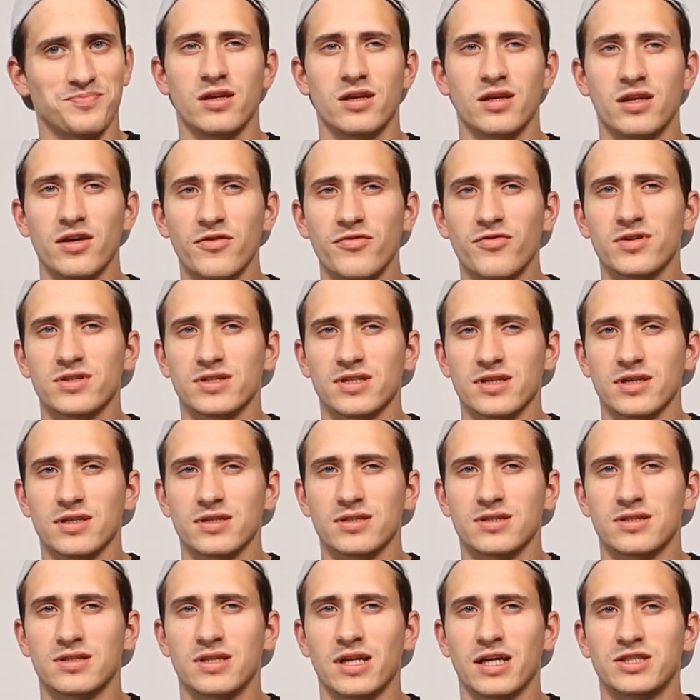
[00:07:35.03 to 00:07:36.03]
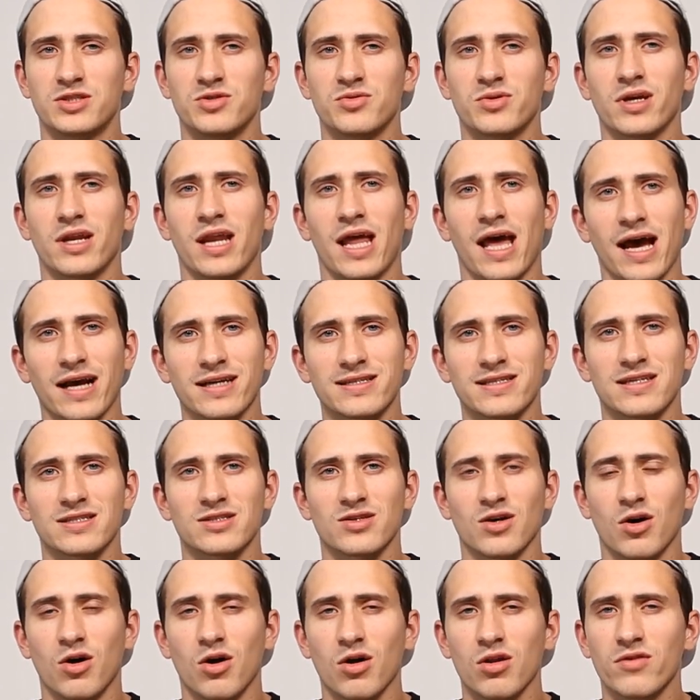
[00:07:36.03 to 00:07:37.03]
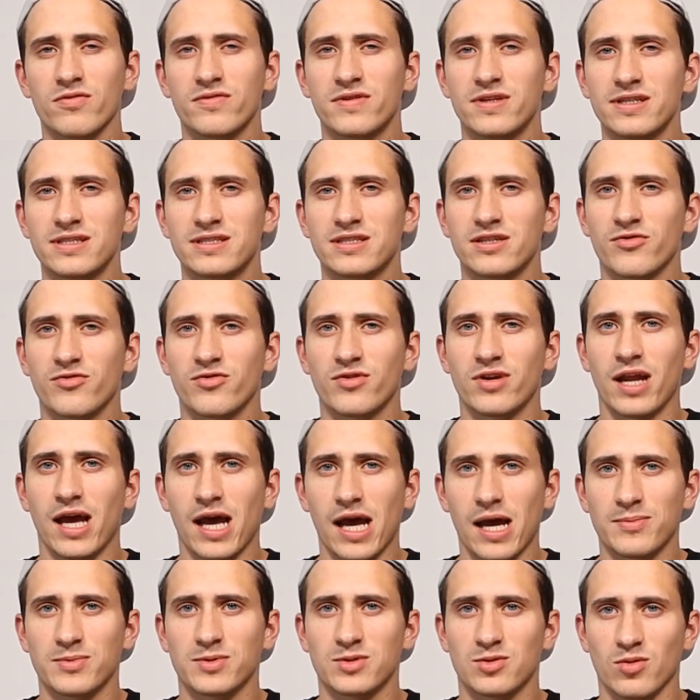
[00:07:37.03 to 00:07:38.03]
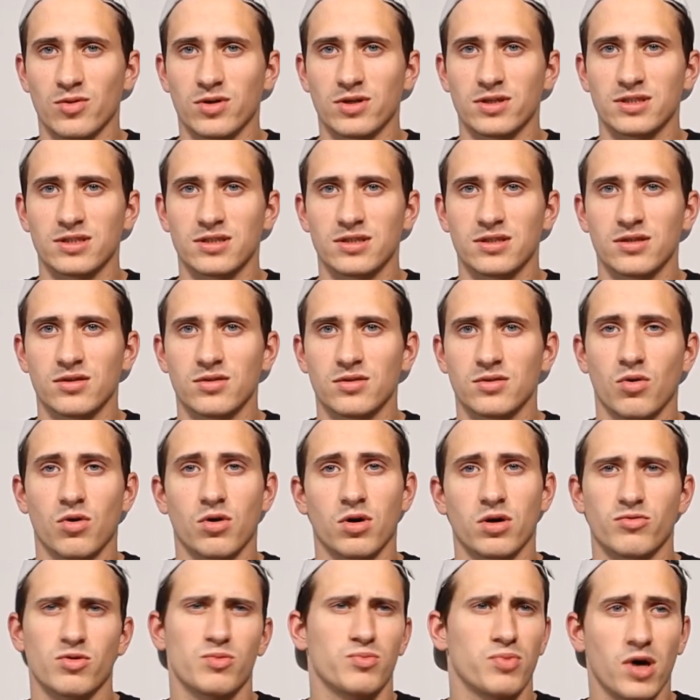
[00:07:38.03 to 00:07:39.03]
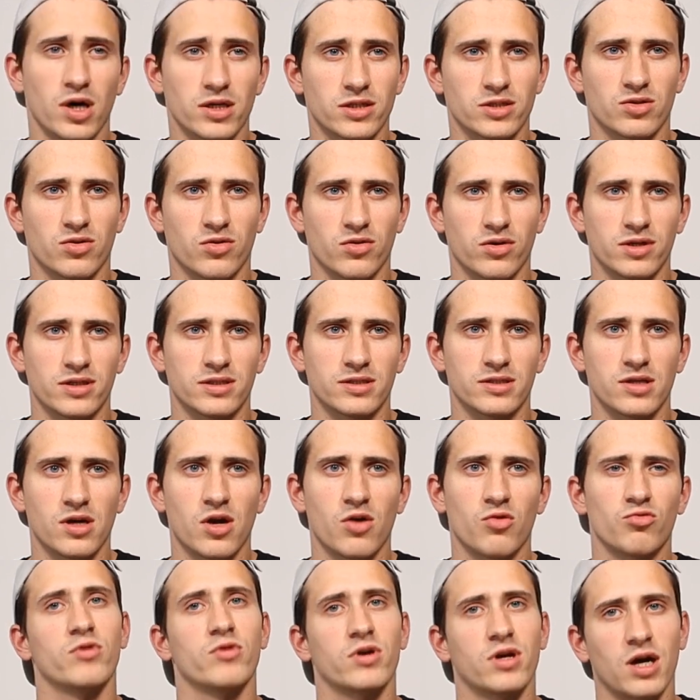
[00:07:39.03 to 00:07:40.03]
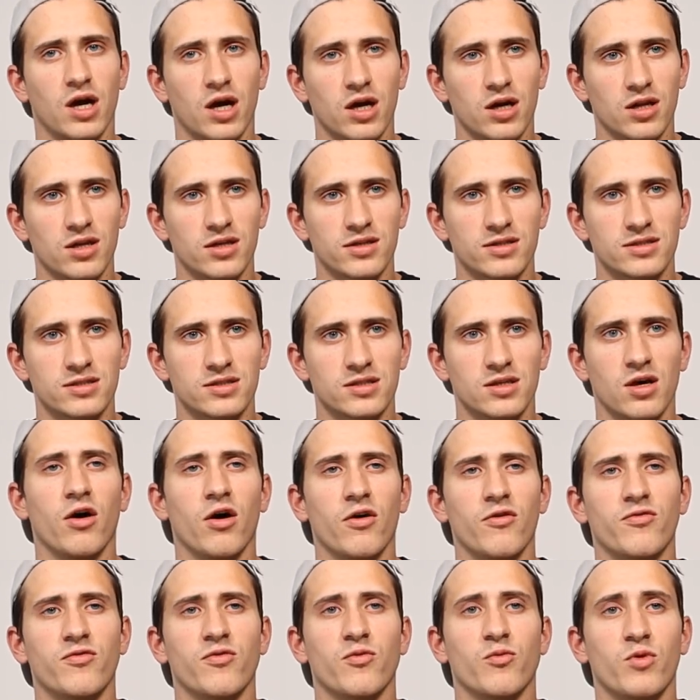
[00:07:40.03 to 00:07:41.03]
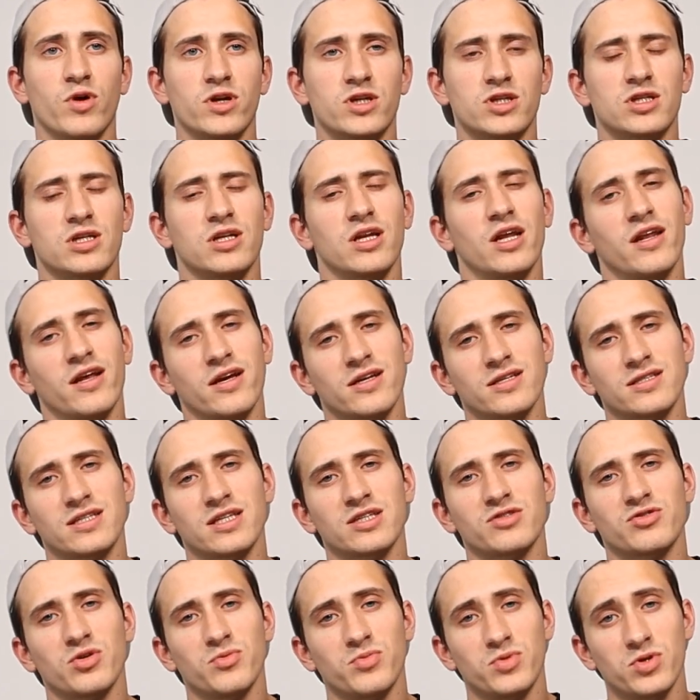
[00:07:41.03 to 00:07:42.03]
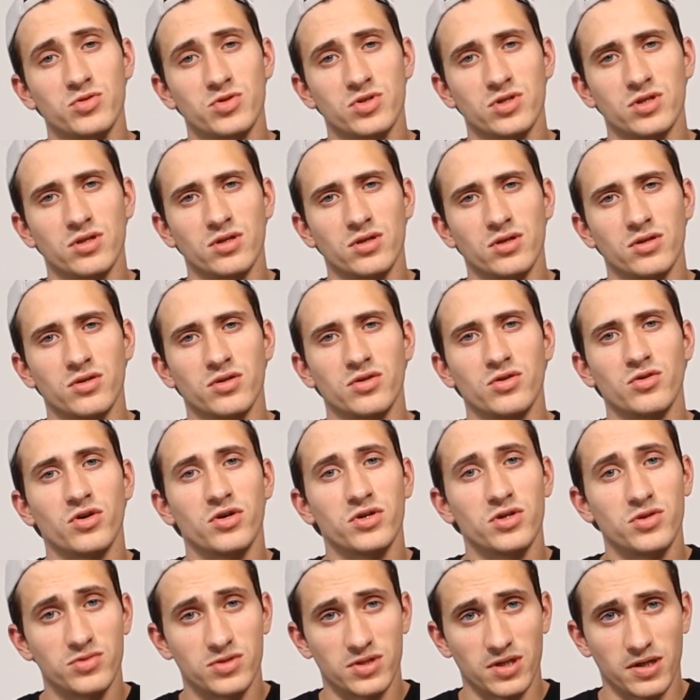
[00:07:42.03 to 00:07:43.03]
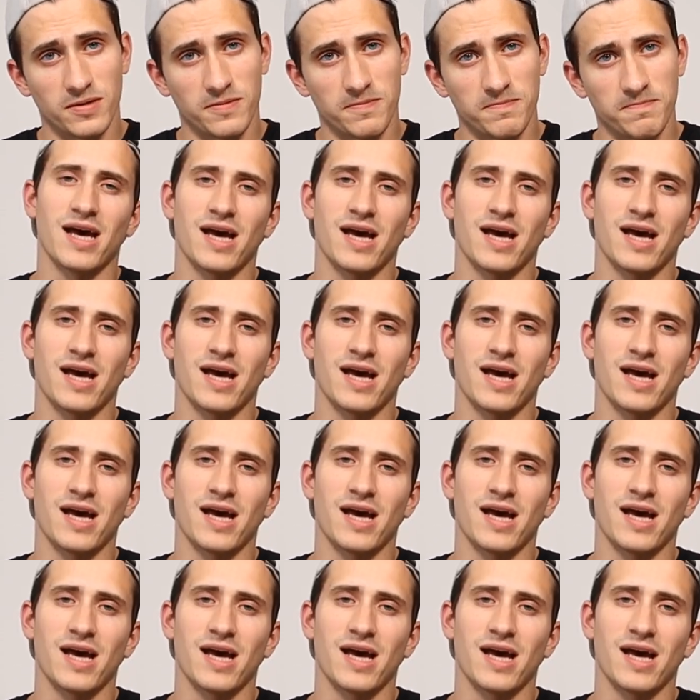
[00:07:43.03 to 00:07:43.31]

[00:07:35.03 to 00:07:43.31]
The difference is that you can access all of these different app stores or repositories regardless of which Linux distribution you are using.